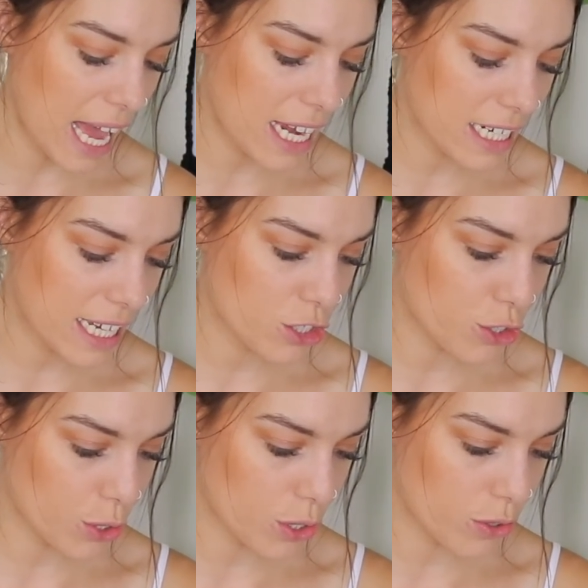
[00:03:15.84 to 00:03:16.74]

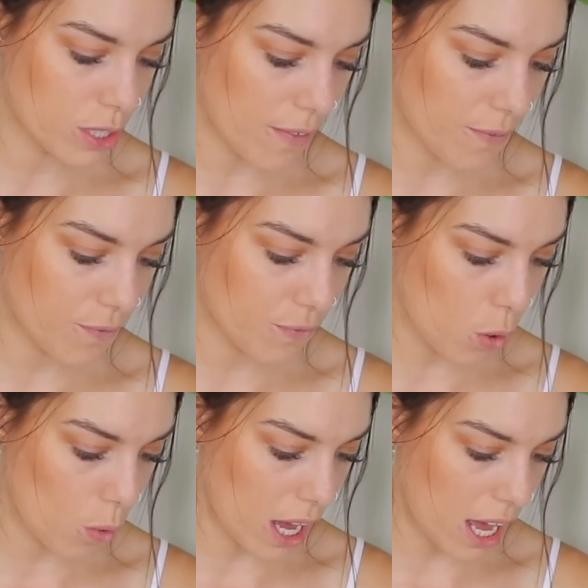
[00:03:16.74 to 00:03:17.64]
Adidas shoes
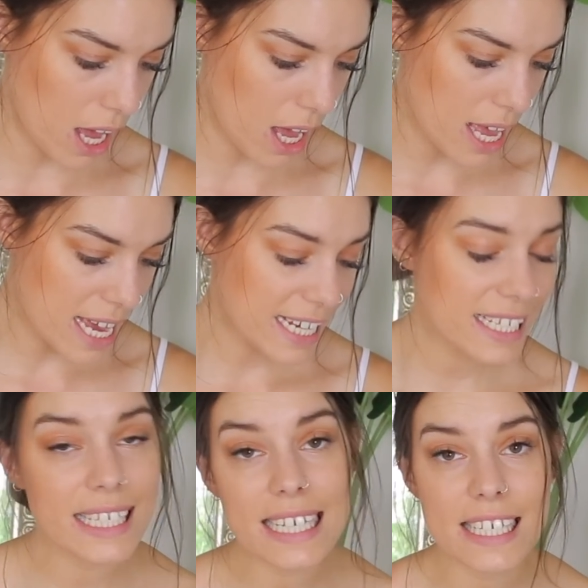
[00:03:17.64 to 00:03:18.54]
for
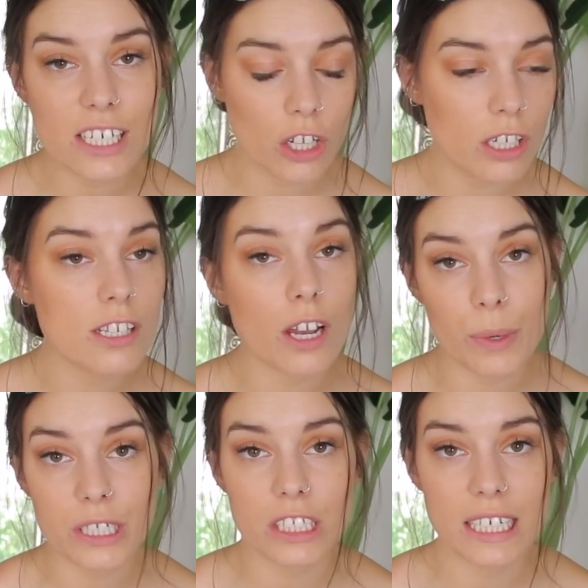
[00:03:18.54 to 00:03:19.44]

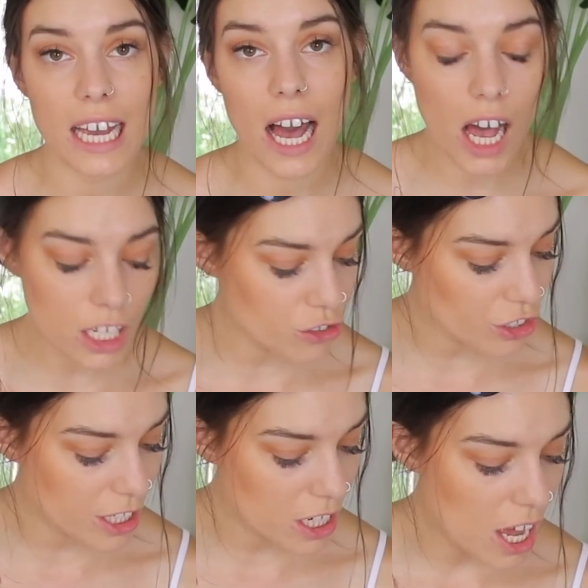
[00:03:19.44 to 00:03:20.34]
$60, originally
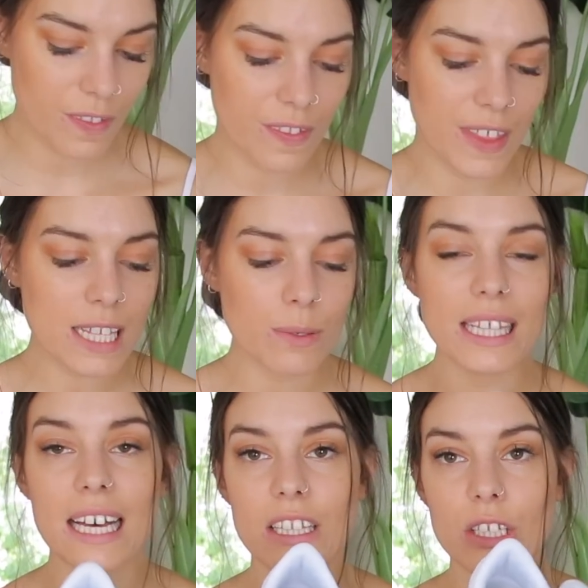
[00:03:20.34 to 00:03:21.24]
$100. That's
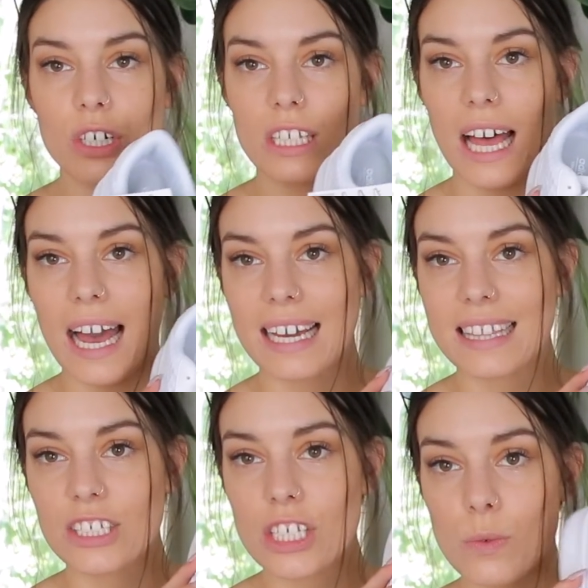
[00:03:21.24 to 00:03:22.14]
what they look
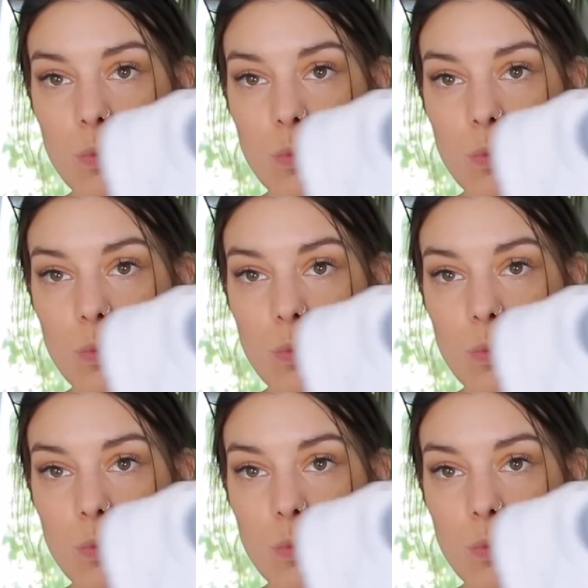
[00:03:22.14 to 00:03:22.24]
like. They're just